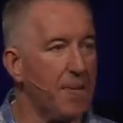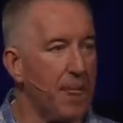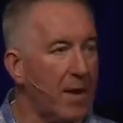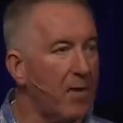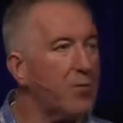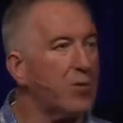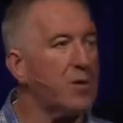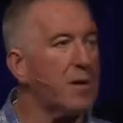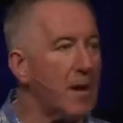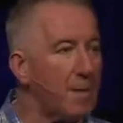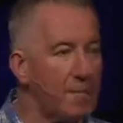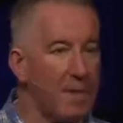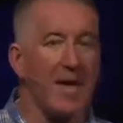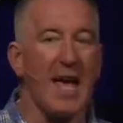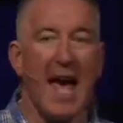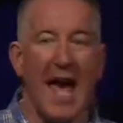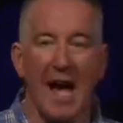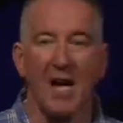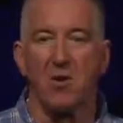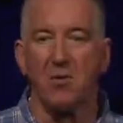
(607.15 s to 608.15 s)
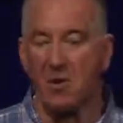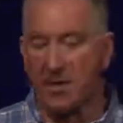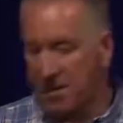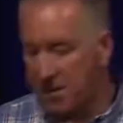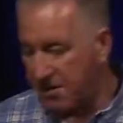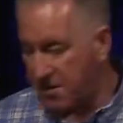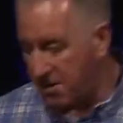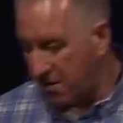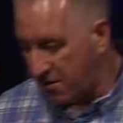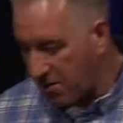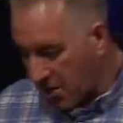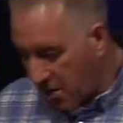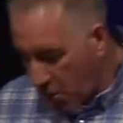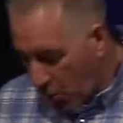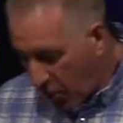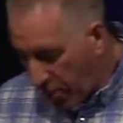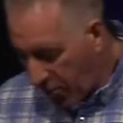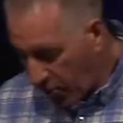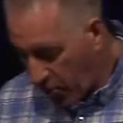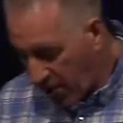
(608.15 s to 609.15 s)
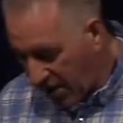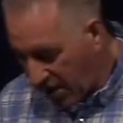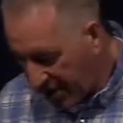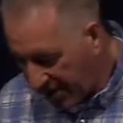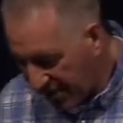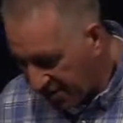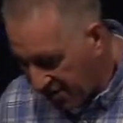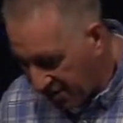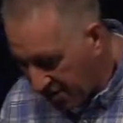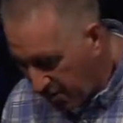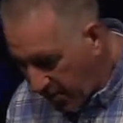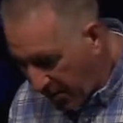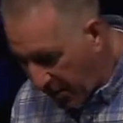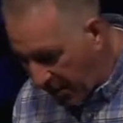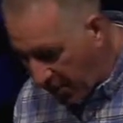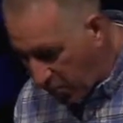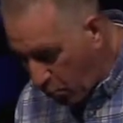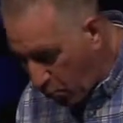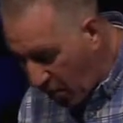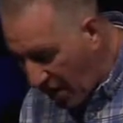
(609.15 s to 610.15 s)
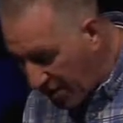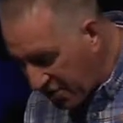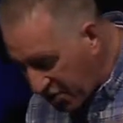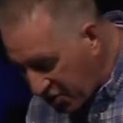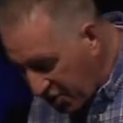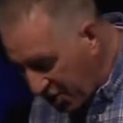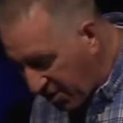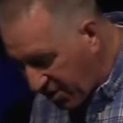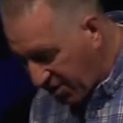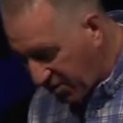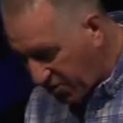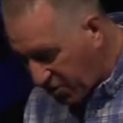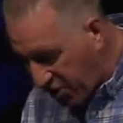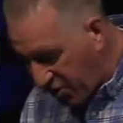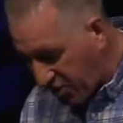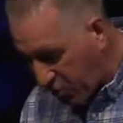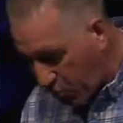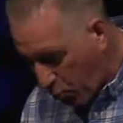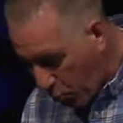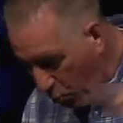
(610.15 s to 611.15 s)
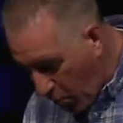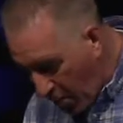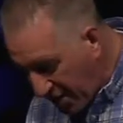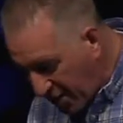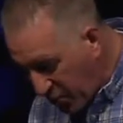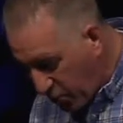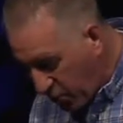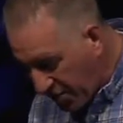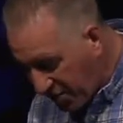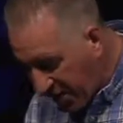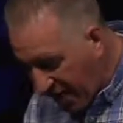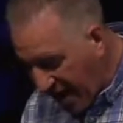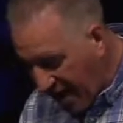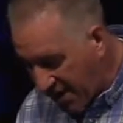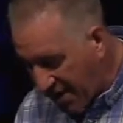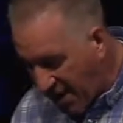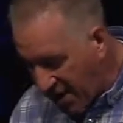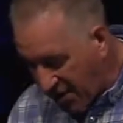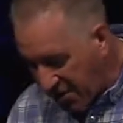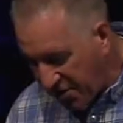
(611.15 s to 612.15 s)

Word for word: That would be accurate. And so we could read it like this. In the beginning was Jesus. Jesus was with God.